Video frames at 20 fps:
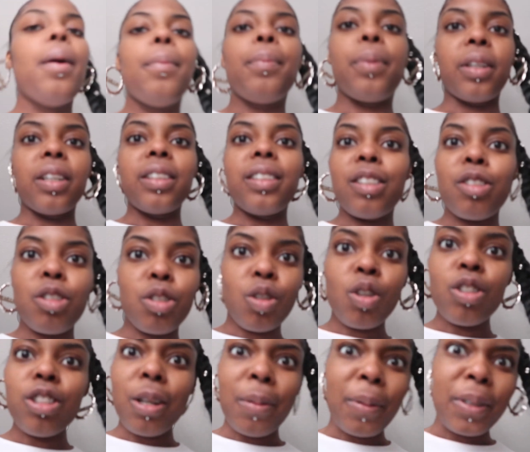because it's
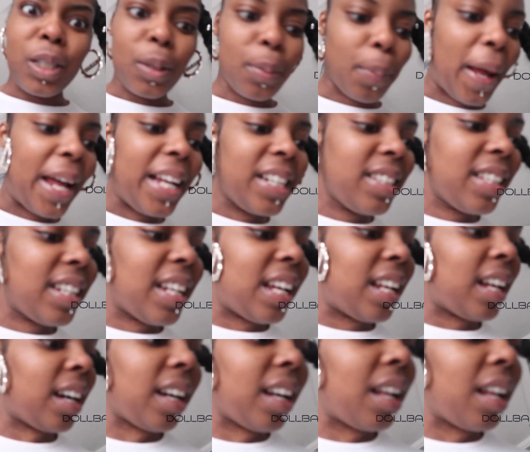got so much space in it like i